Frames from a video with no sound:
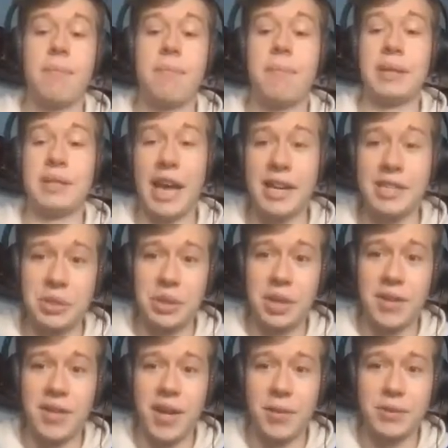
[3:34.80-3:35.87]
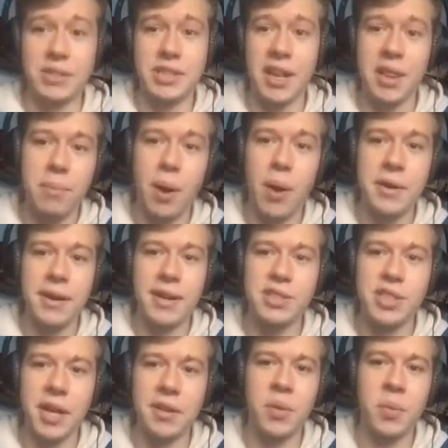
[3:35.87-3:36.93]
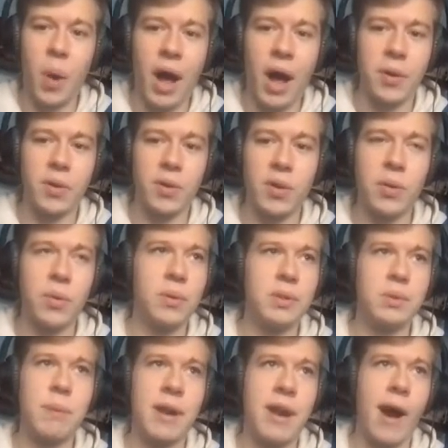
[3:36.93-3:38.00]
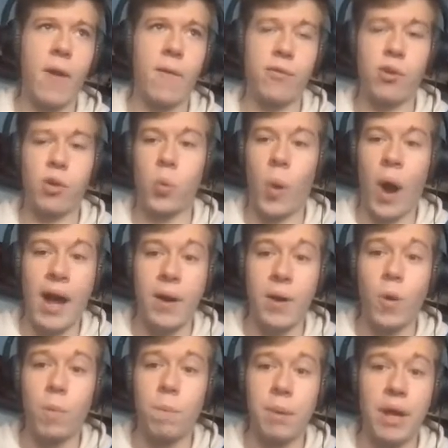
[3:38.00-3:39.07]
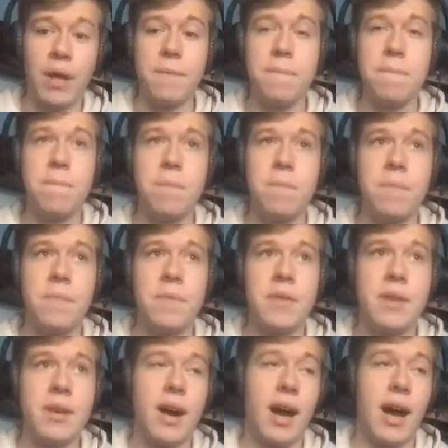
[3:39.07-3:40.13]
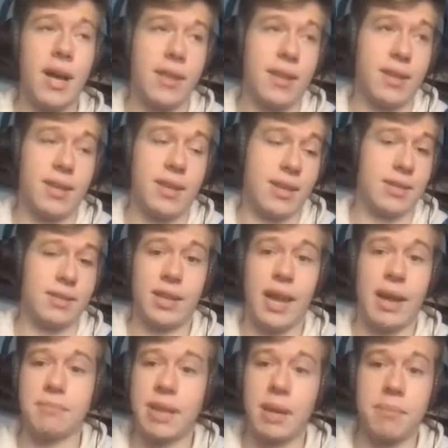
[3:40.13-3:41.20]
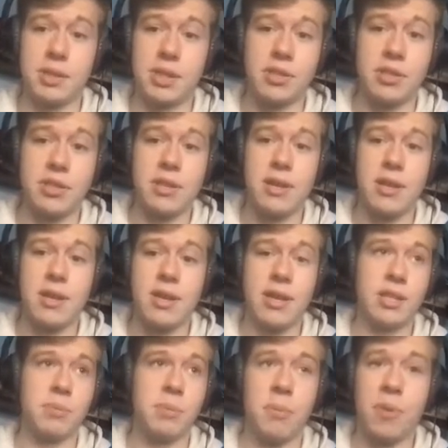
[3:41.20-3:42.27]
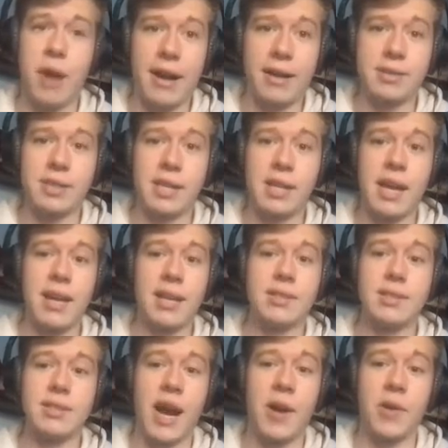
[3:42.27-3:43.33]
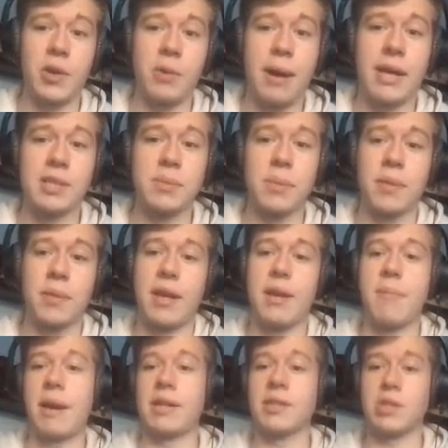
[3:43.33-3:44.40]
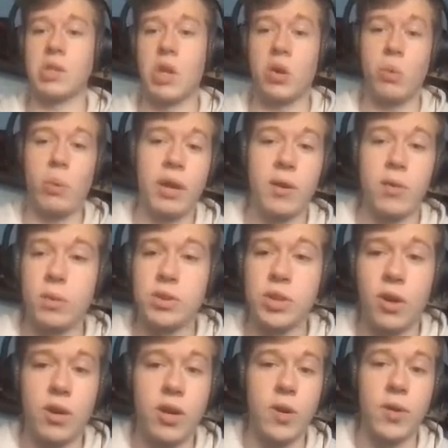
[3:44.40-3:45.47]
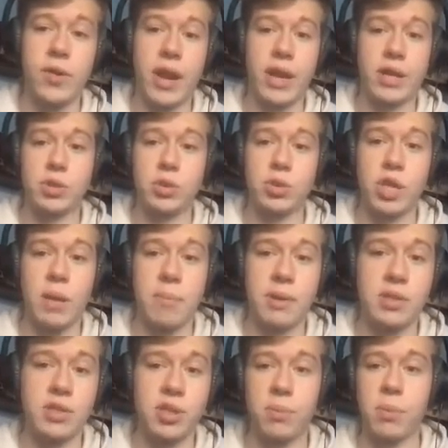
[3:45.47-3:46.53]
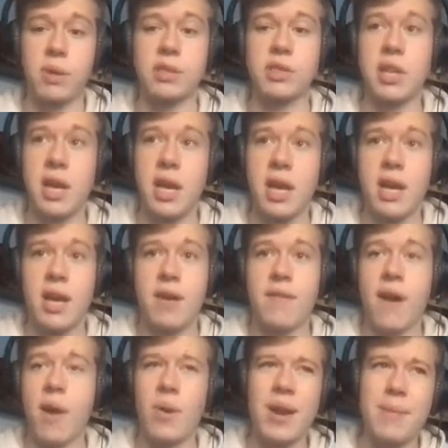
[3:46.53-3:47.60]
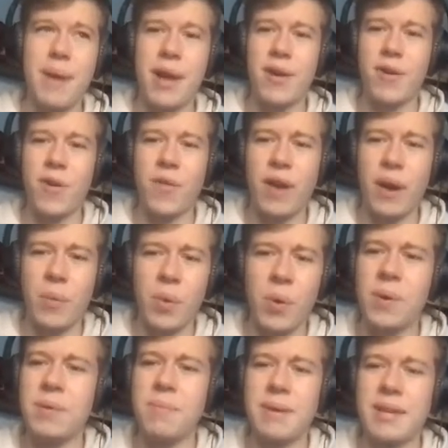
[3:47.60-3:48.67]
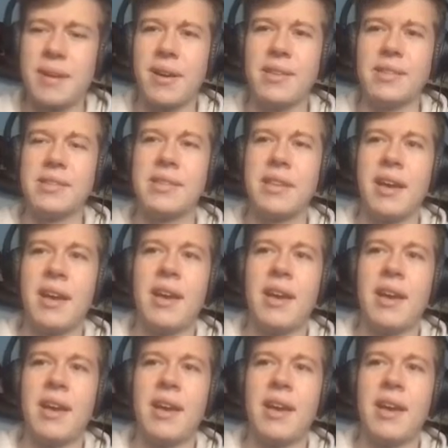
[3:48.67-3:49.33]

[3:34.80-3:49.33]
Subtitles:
potentially on the other side of the ball, you got Jaylen Waddle, who has been out for a while, but he is a game time decision. He's been practicing, and it's entirely possible that he makes his long-awaited return here in the national championship, which if I were him, I don't know if I would, because